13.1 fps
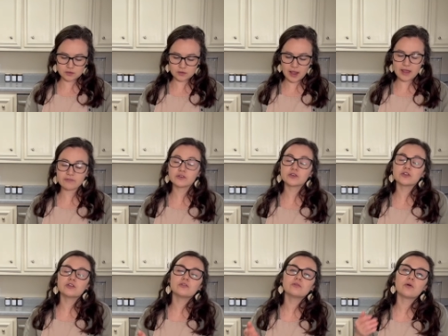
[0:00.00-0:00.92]
after
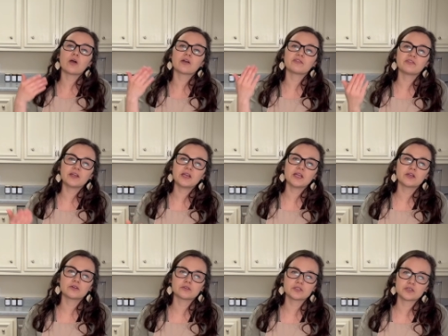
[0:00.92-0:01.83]
you are feeding
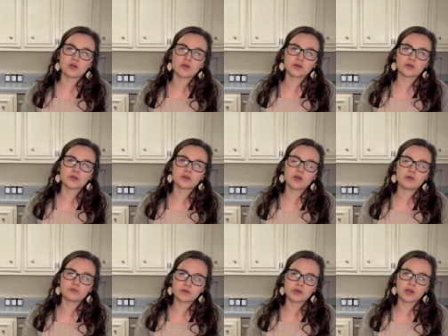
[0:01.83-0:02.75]
your starter
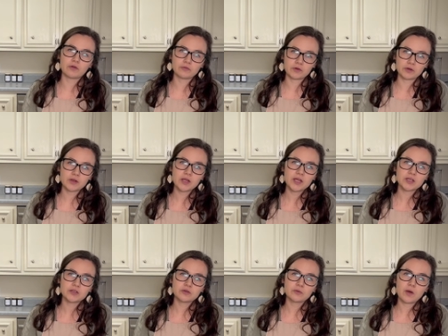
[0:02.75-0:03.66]
over and over,
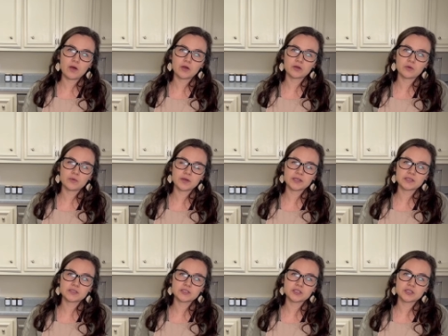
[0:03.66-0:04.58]
you are
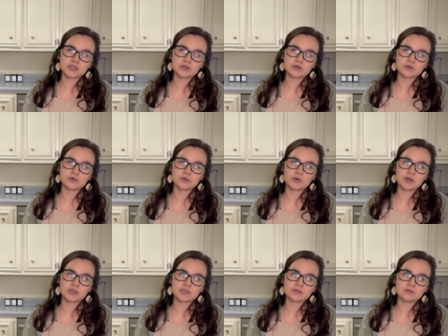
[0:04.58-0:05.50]
going to
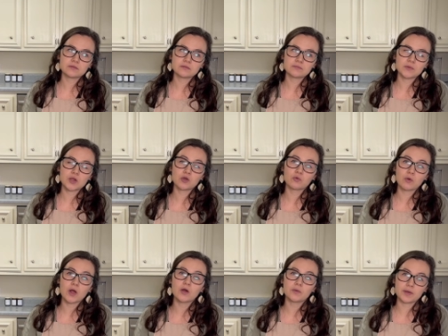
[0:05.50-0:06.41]

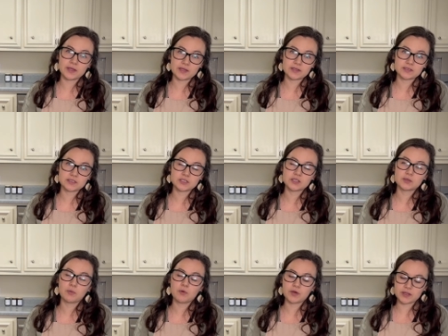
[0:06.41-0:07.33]
grow it to the
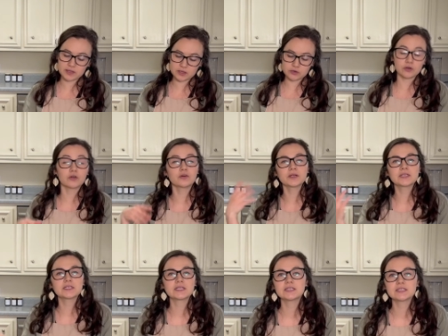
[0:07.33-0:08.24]
point that you're going
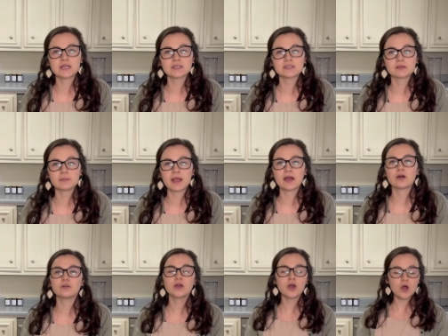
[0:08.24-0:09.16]
to need to take some
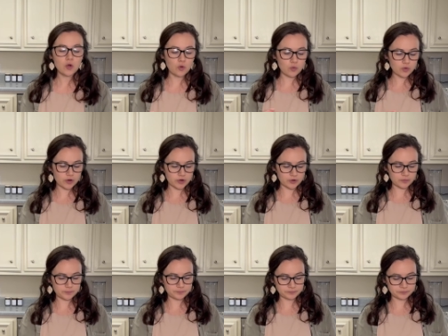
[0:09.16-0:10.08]
out, or